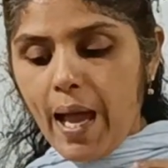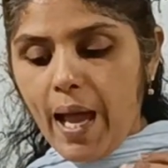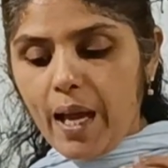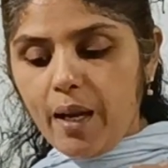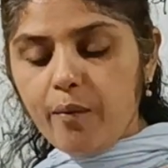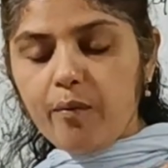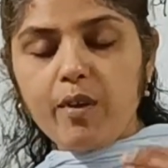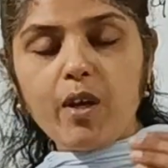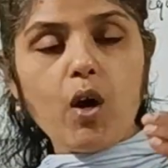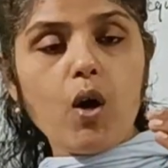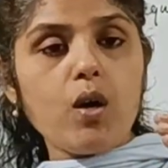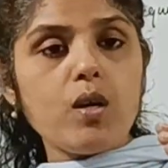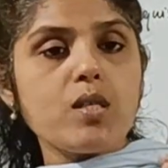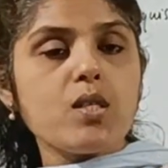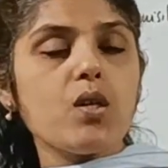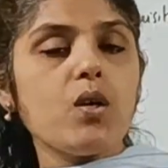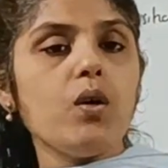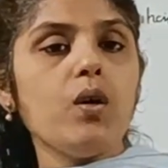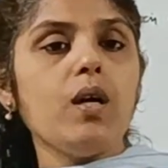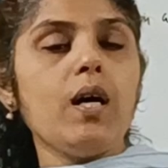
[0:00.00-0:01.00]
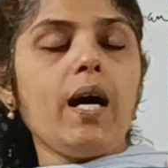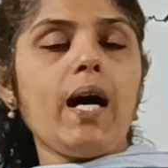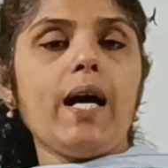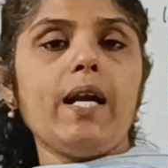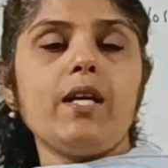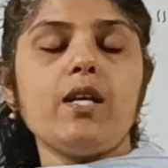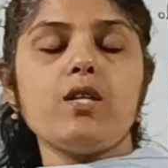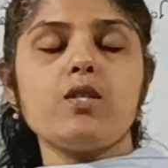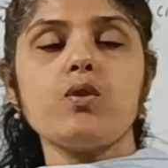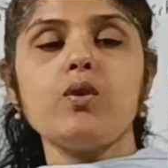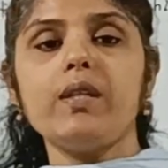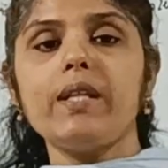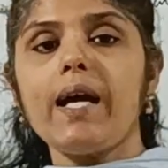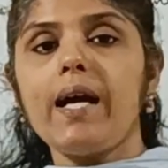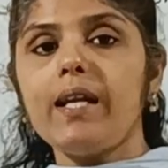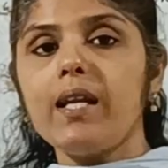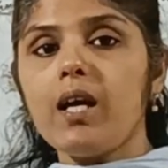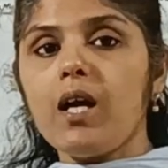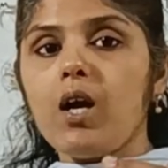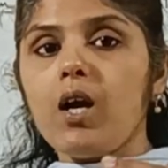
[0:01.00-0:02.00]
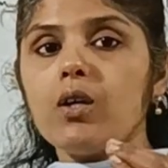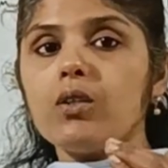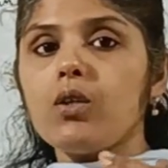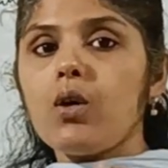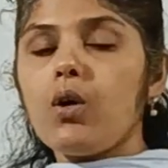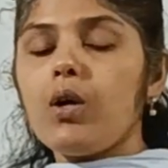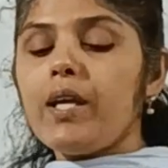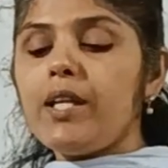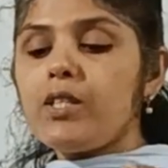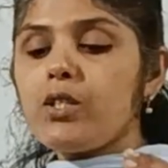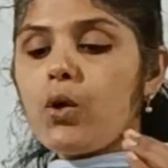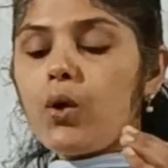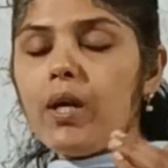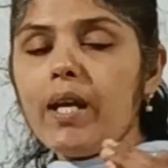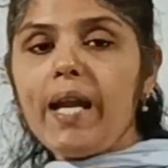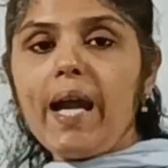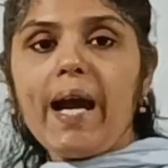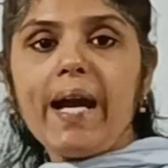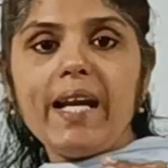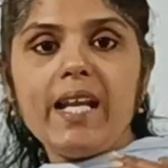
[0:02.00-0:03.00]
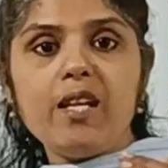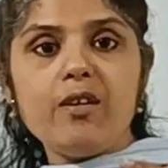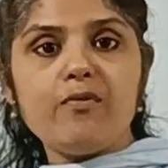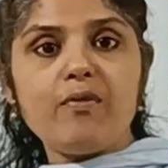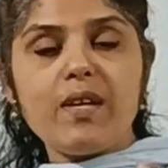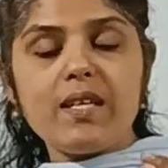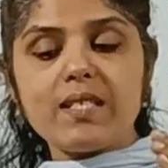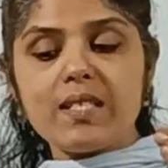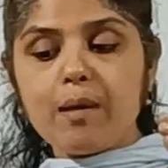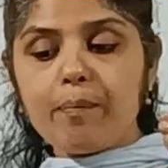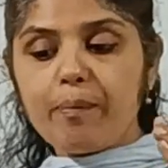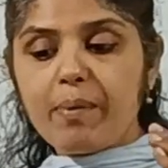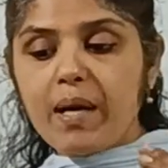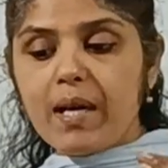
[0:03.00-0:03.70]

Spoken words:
And we also understood that it only identifies the